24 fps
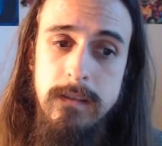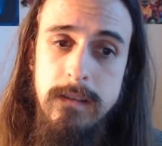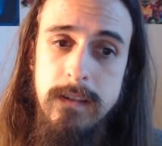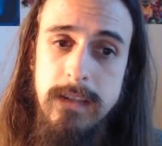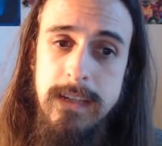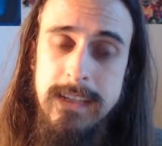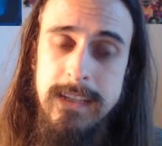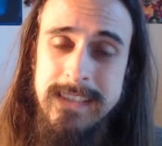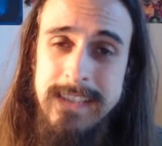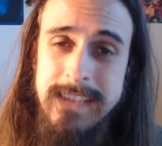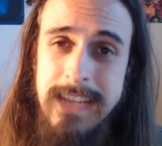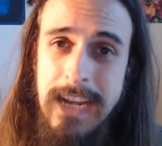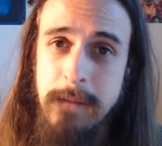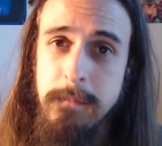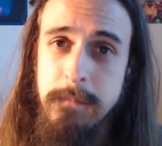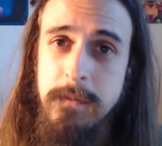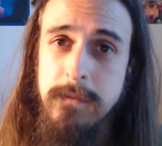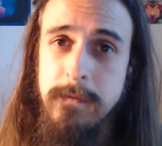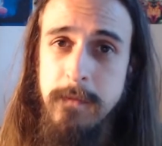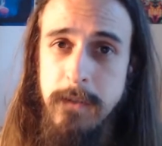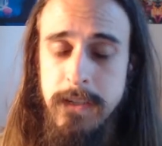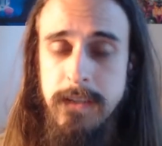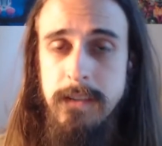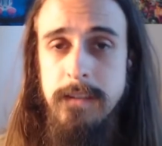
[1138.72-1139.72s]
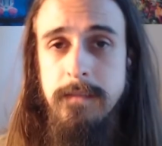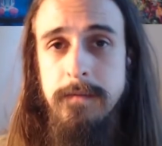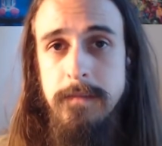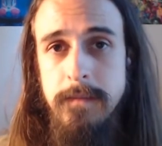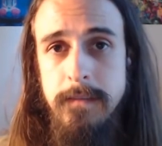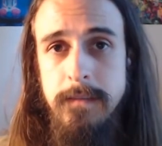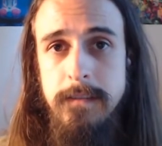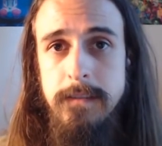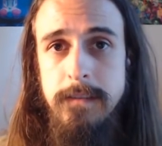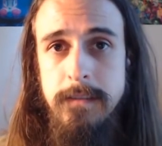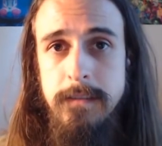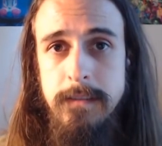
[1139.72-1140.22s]
It's time to forgive.
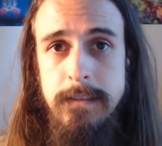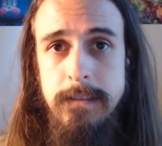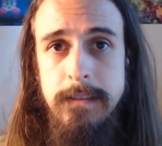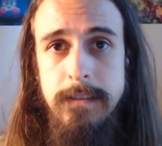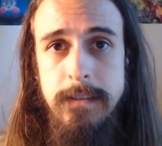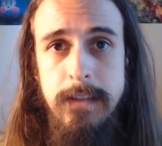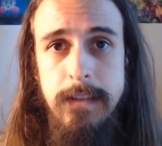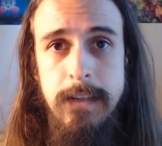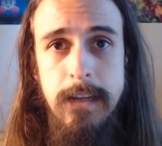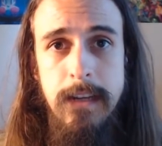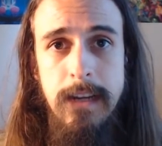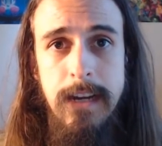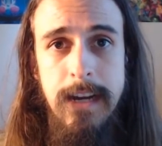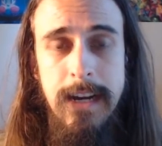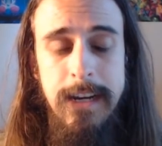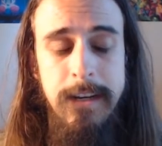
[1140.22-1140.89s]
I